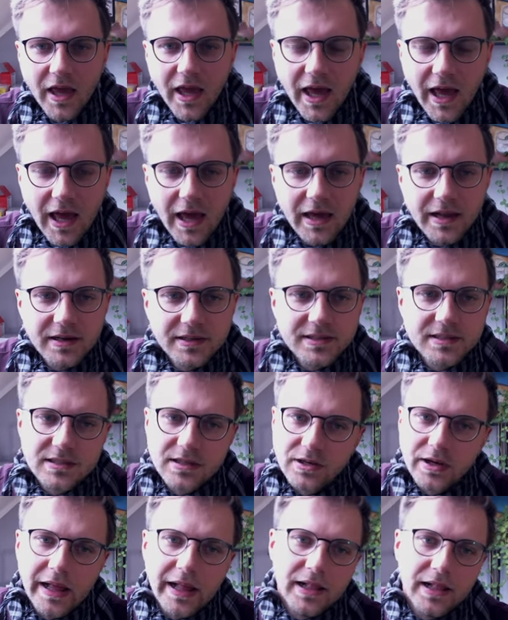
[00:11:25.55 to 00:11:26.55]
And it
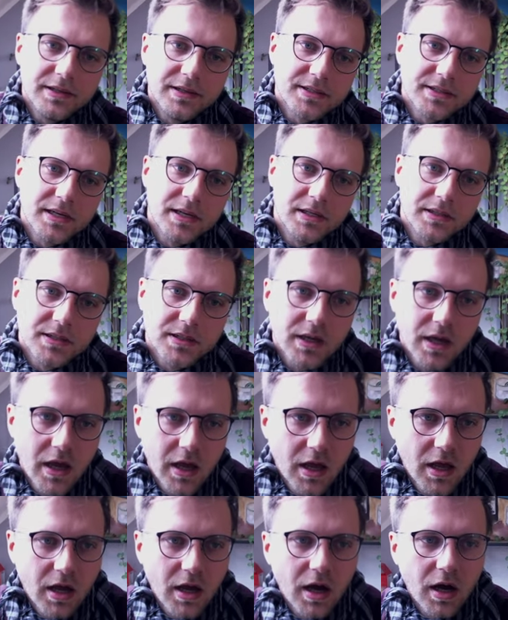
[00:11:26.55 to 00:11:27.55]
tells us,
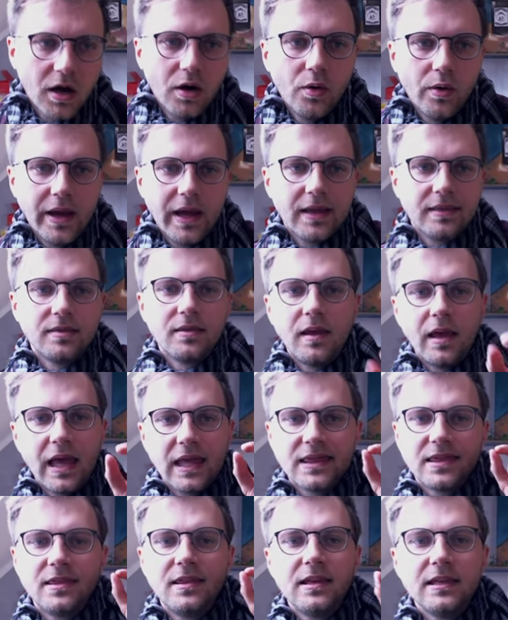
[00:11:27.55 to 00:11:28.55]
oh, at,
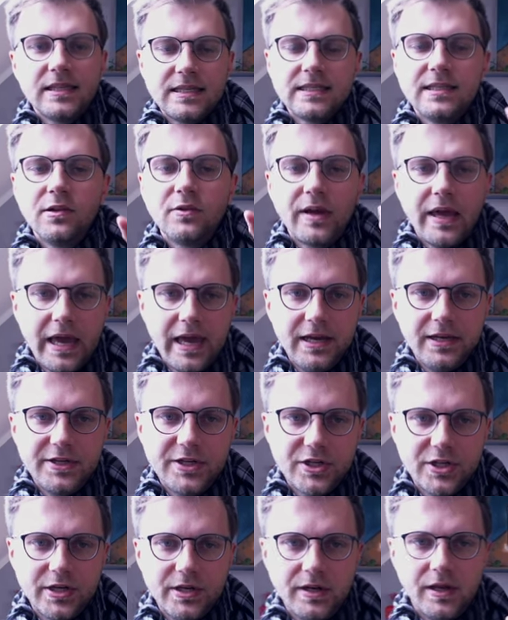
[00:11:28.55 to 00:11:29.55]
at this
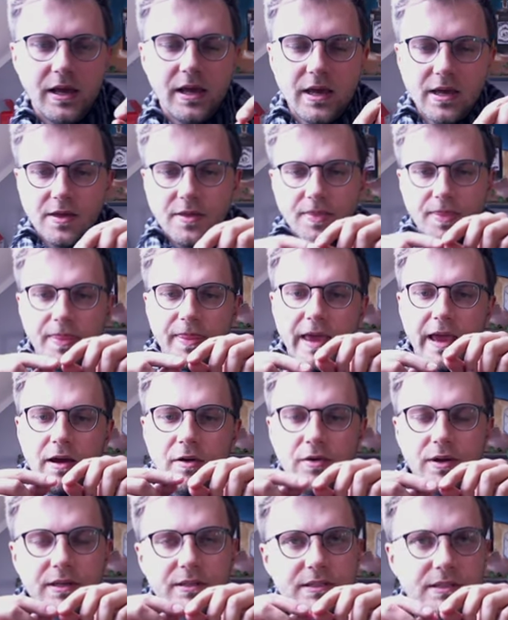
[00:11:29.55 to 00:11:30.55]
location, there
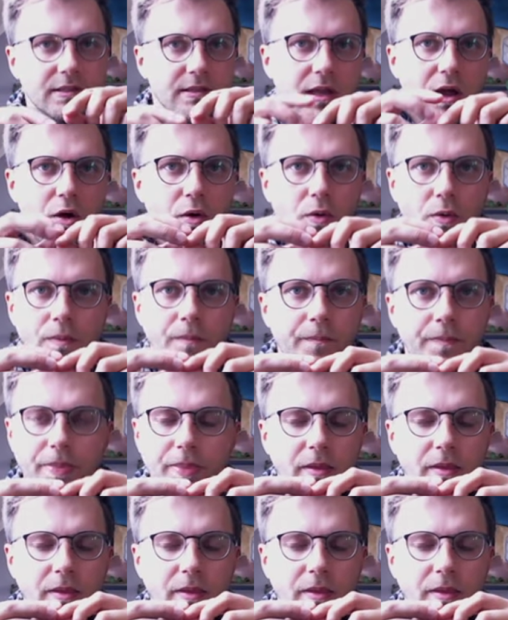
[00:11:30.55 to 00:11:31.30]
is no,